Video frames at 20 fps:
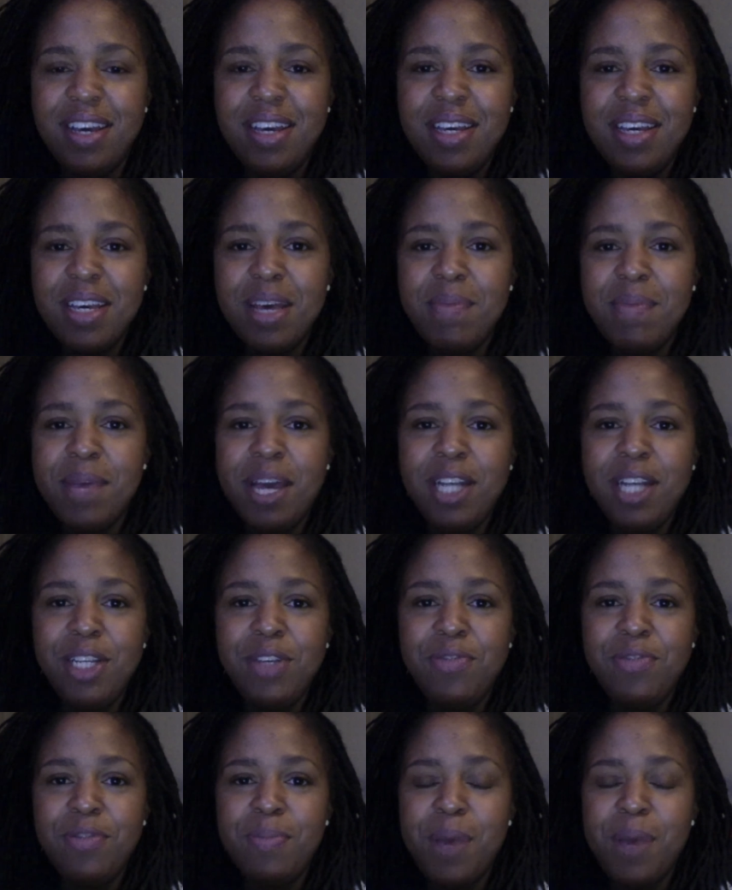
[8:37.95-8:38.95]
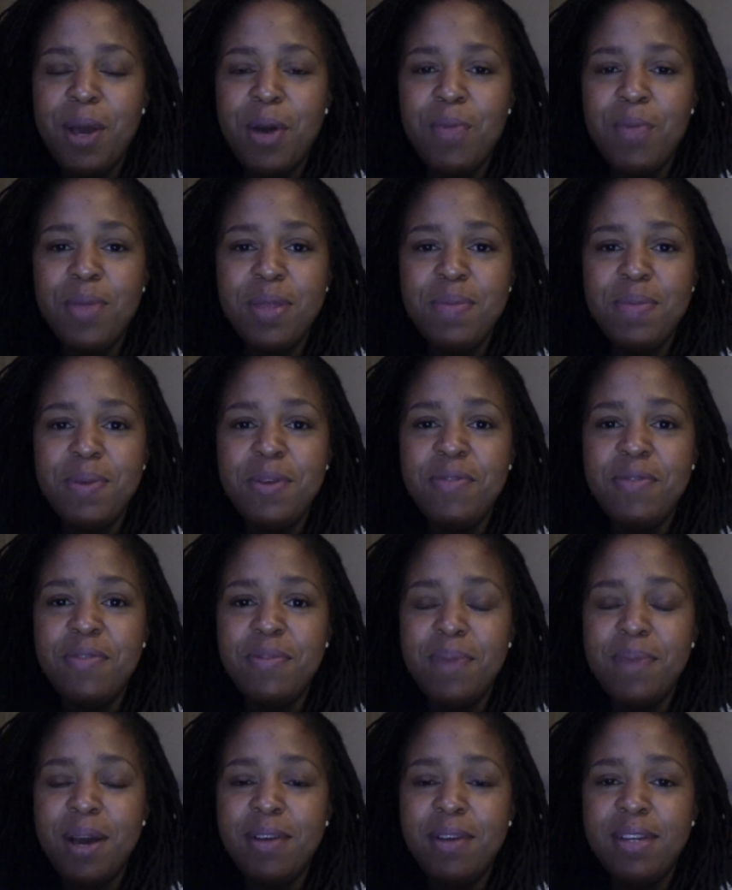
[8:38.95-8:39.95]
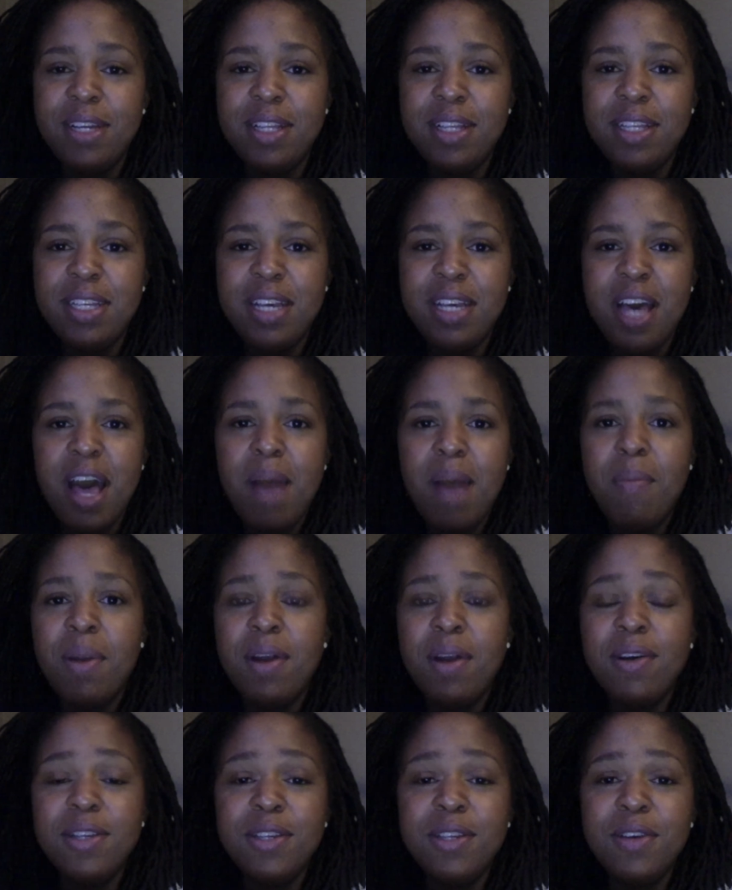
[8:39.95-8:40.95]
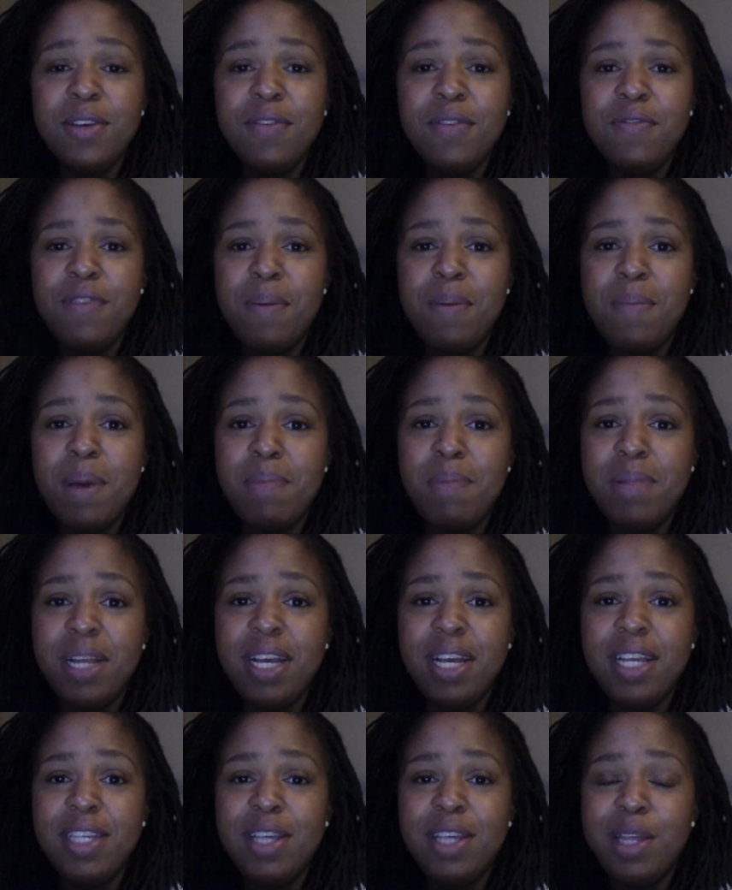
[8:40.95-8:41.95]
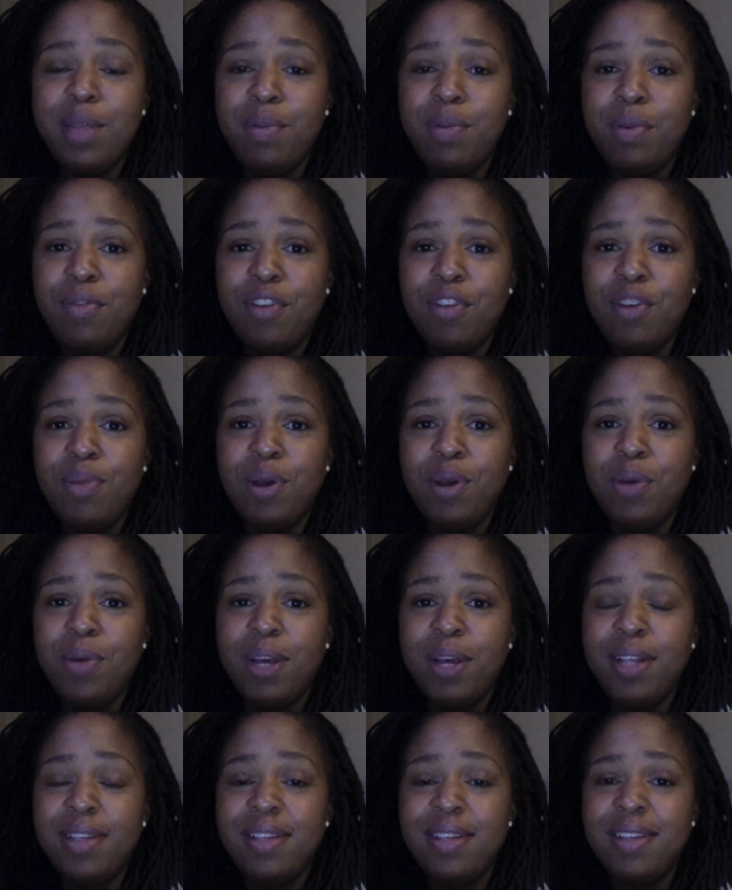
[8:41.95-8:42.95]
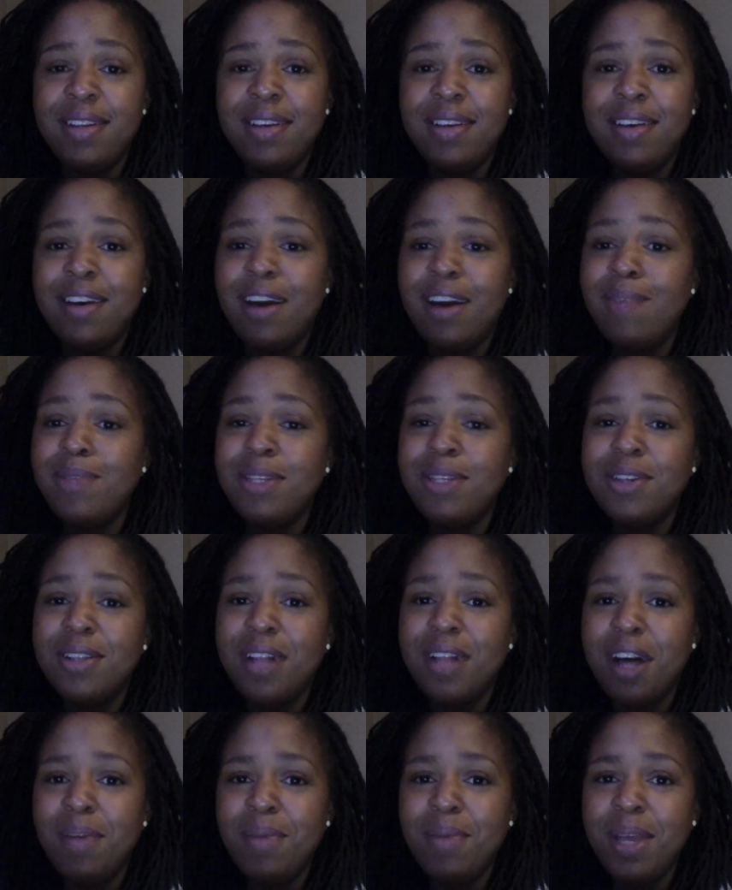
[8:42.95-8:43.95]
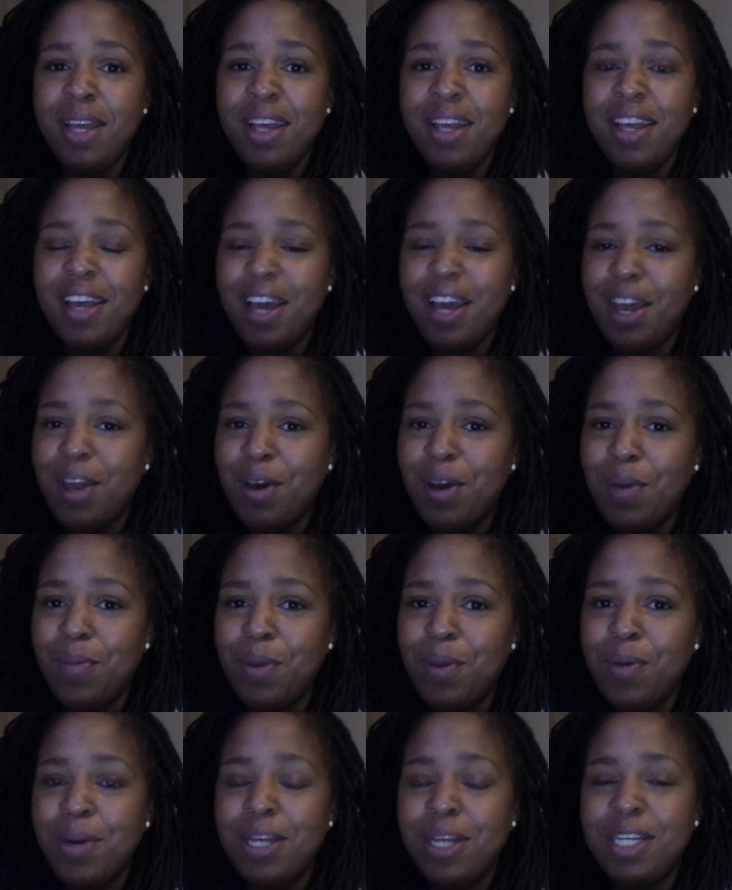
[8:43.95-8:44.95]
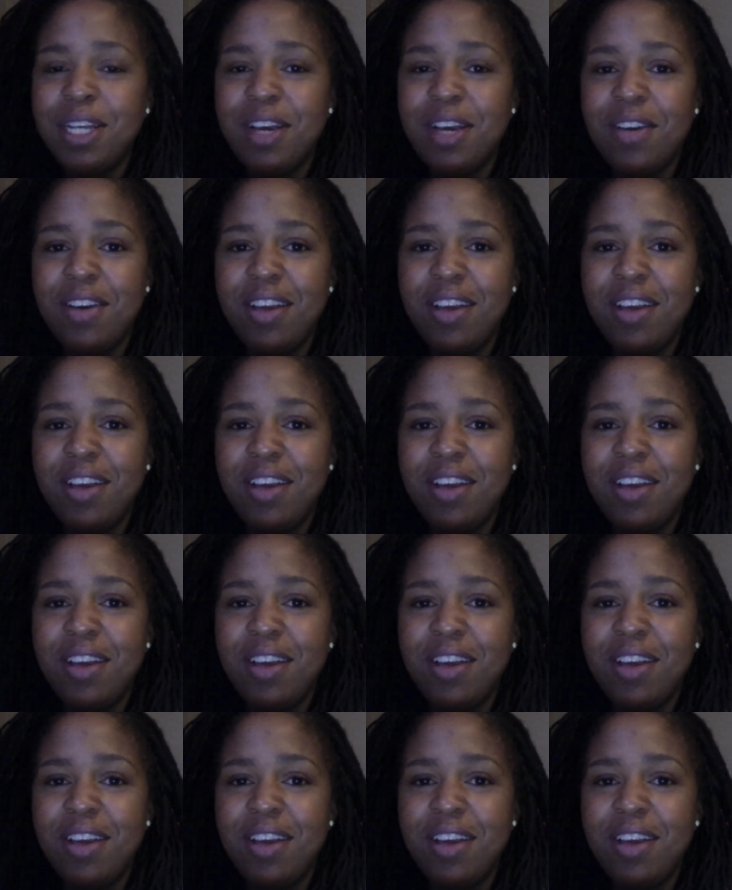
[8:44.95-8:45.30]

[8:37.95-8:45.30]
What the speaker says: coming at you from my home in the beautiful mountains, but also from my place on the proverbial ones. I'm still climbing, and I hope you are too.